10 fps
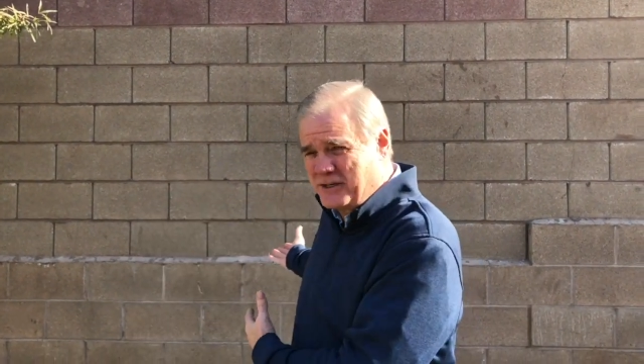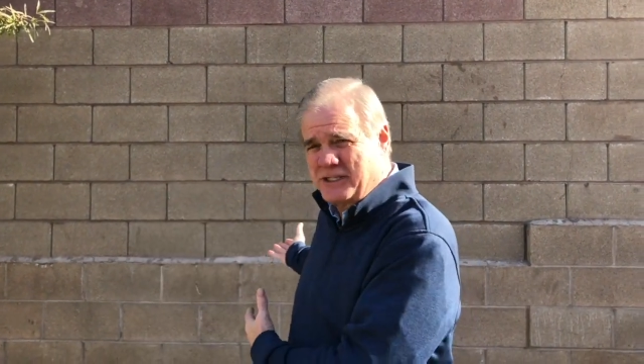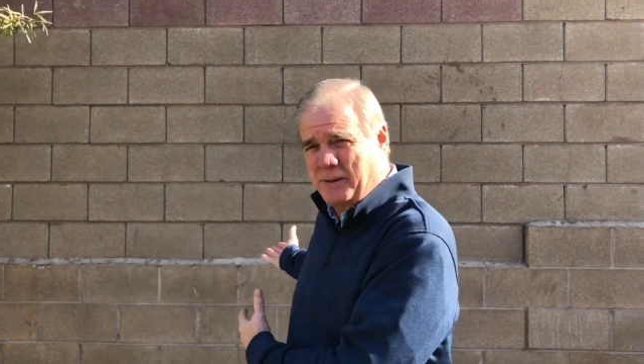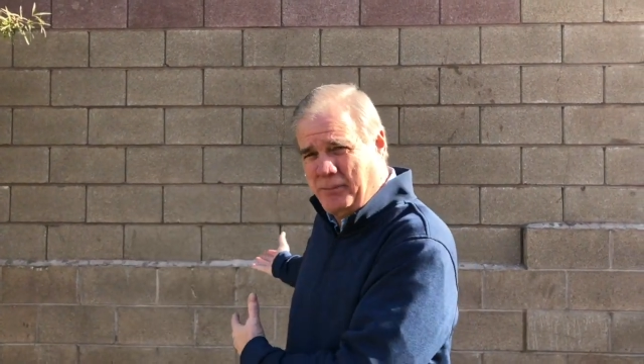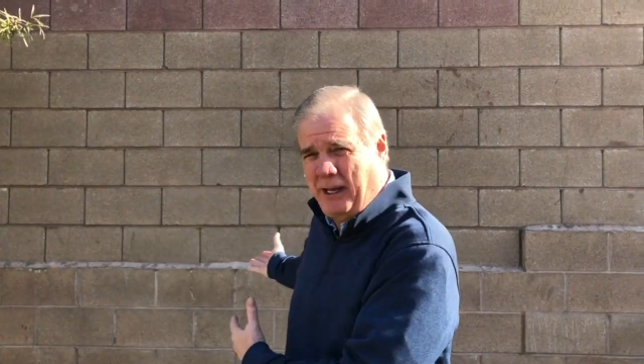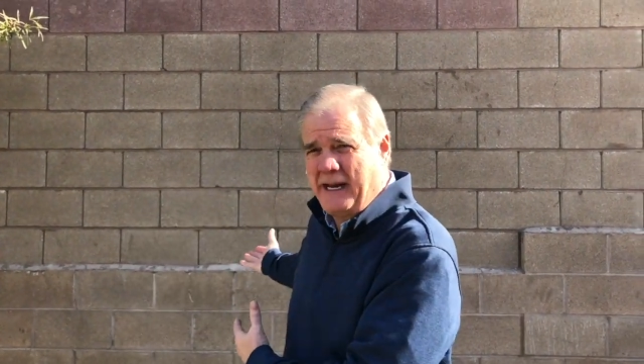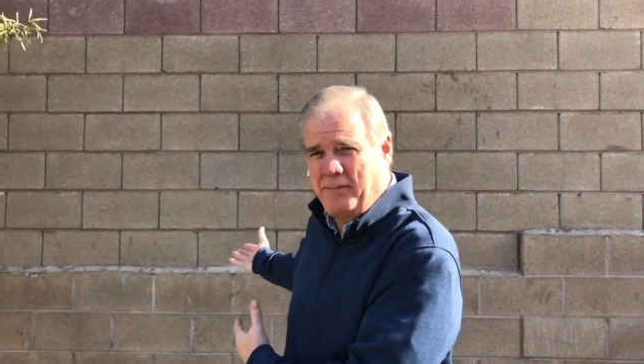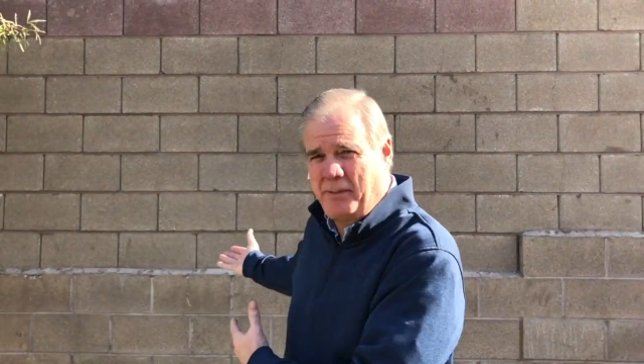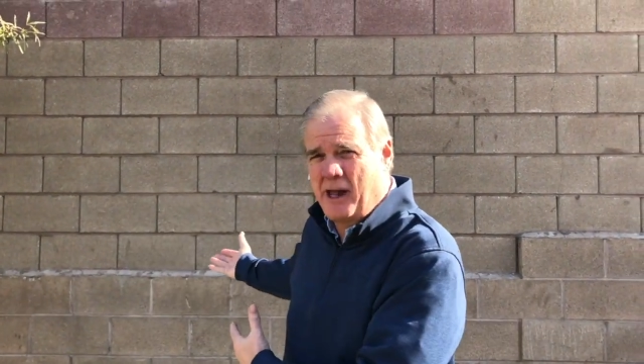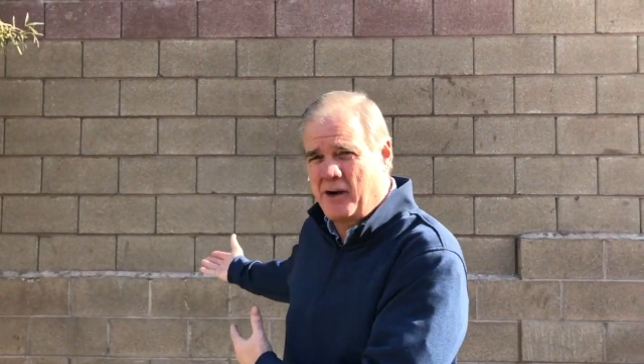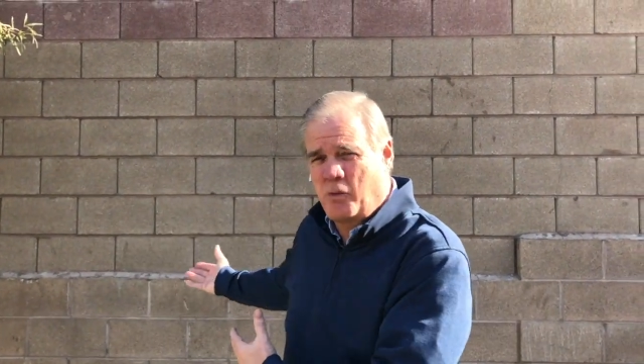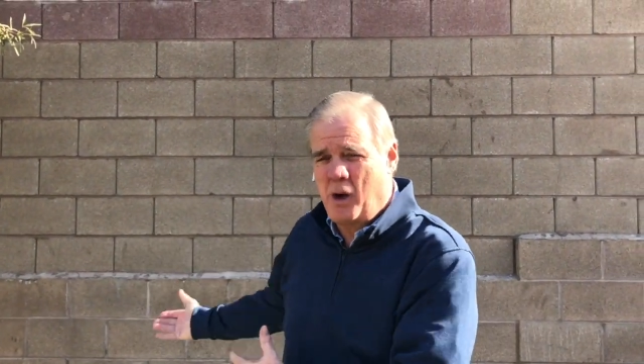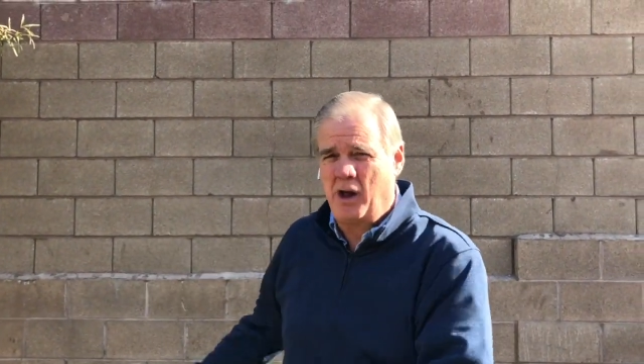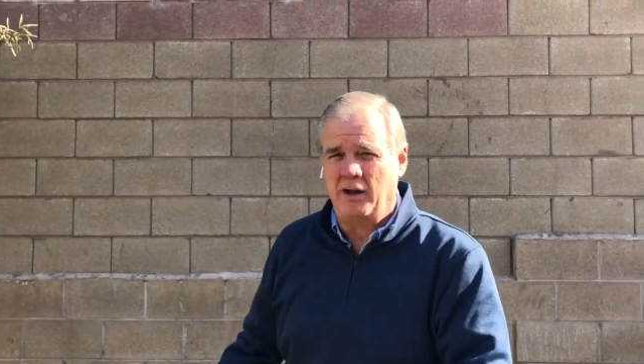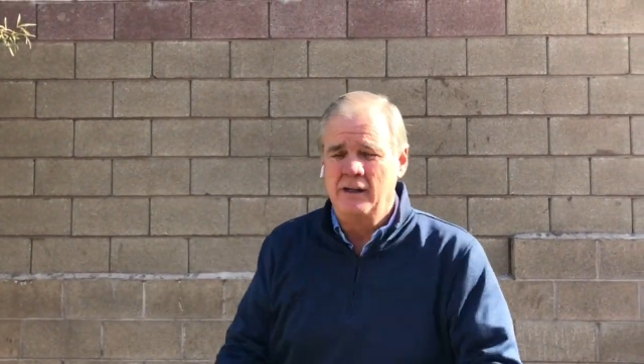just a plain block
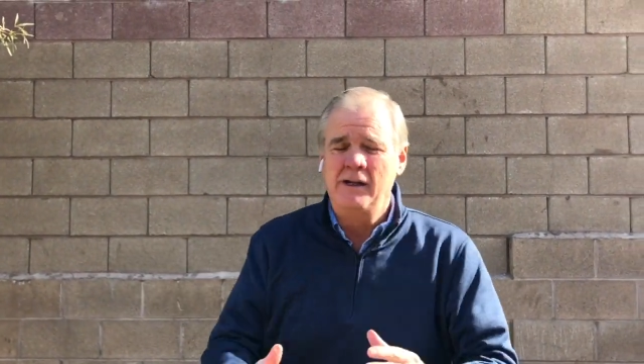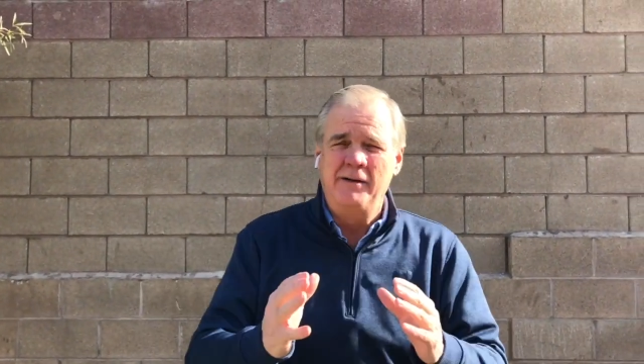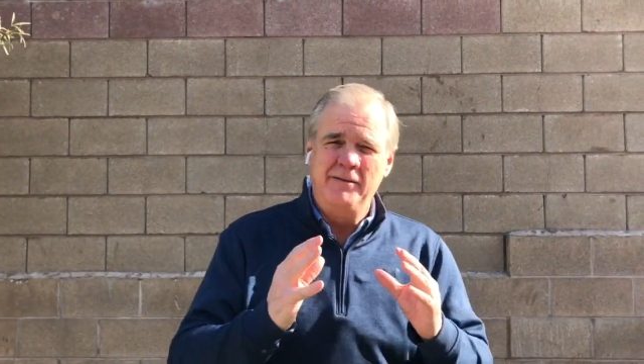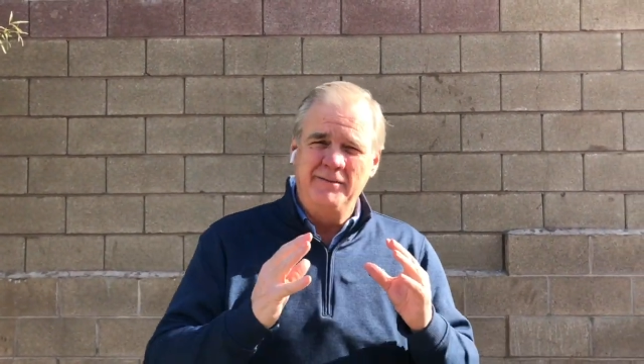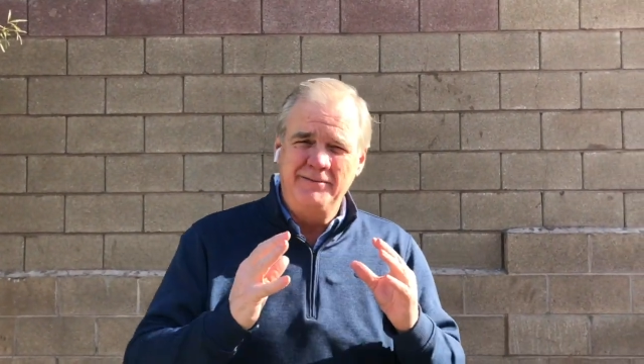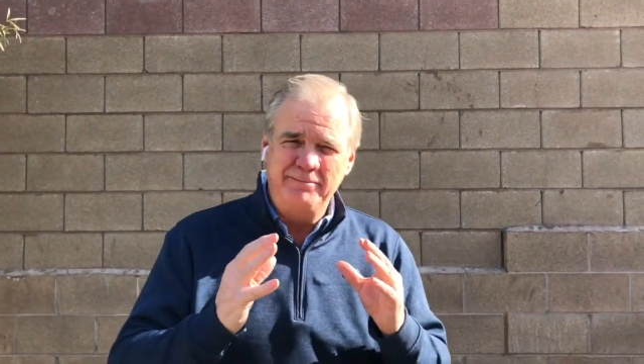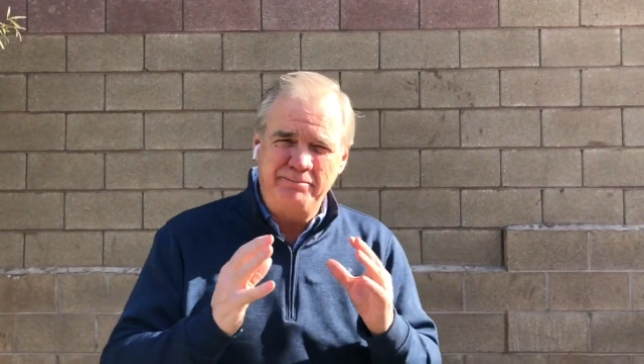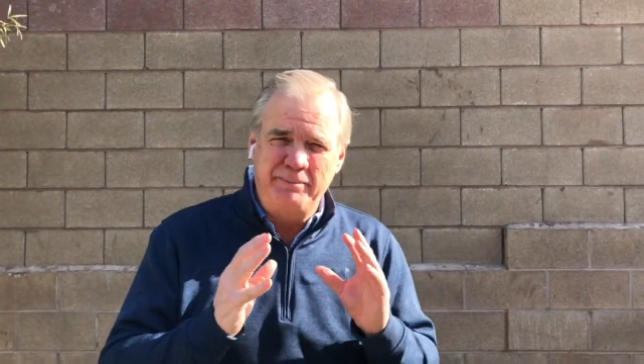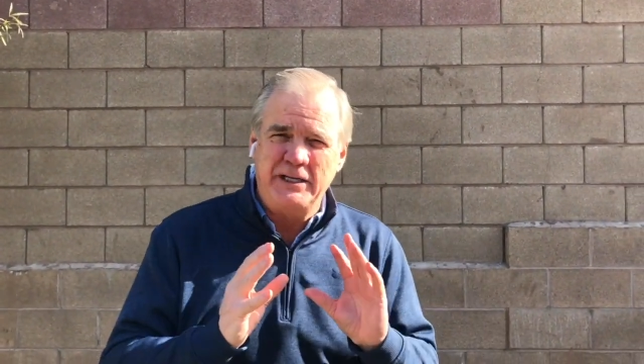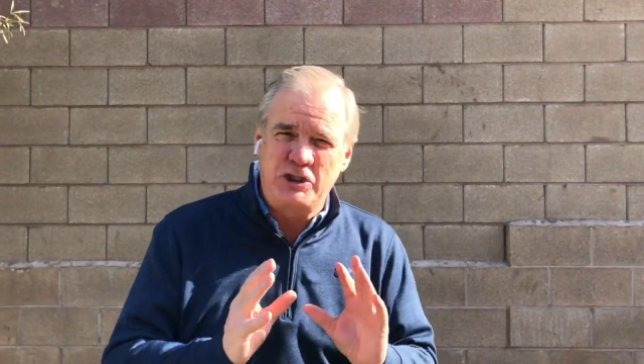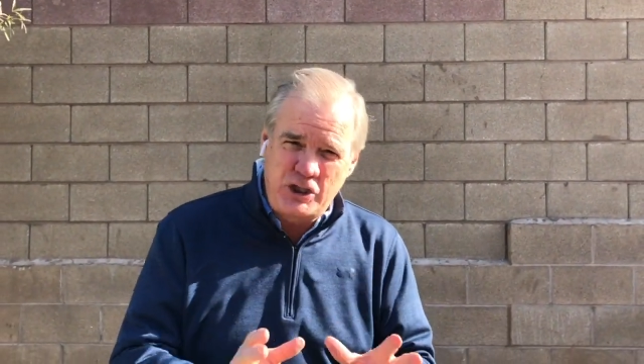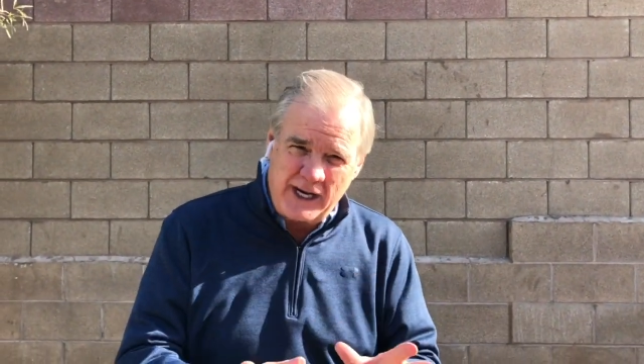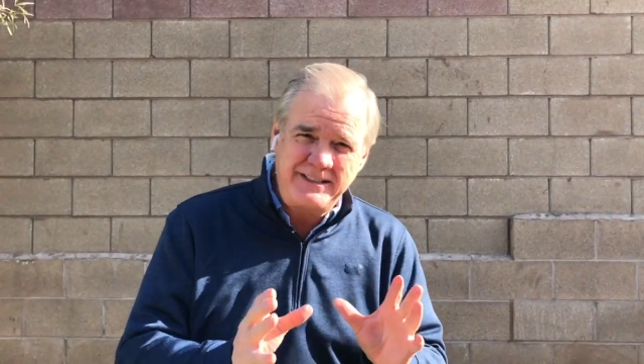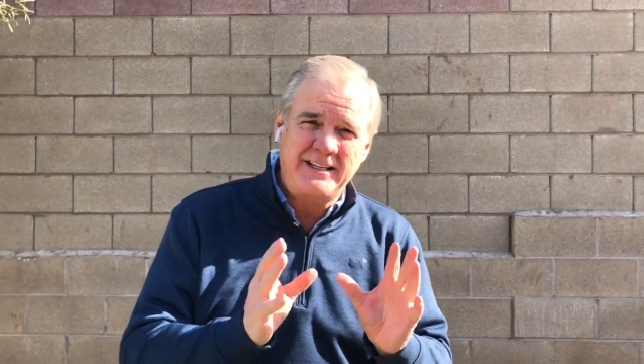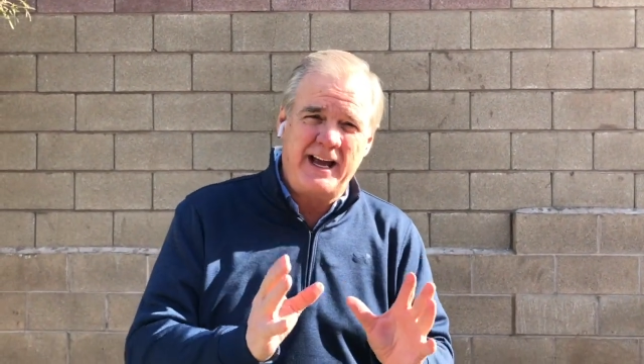wall, but
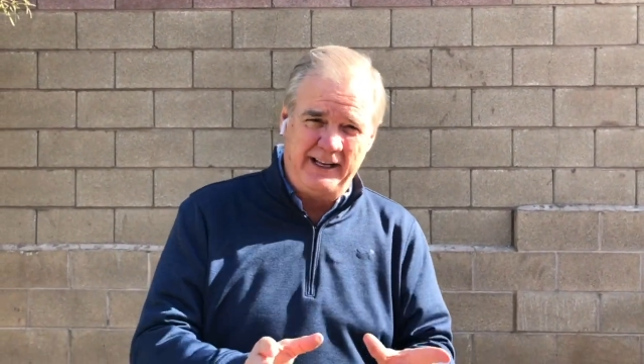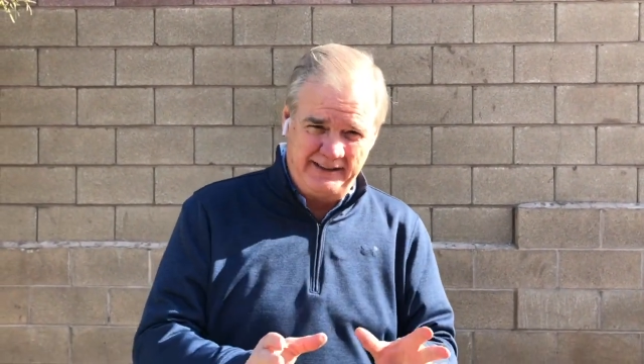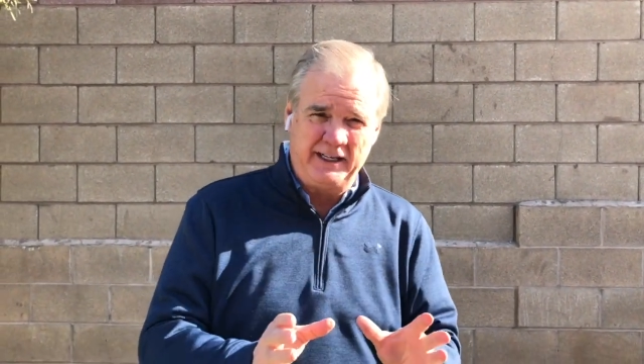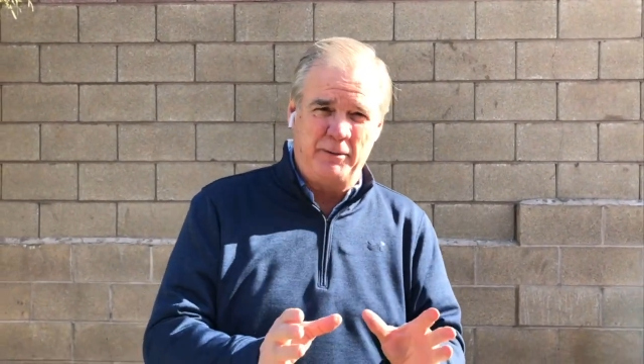just a little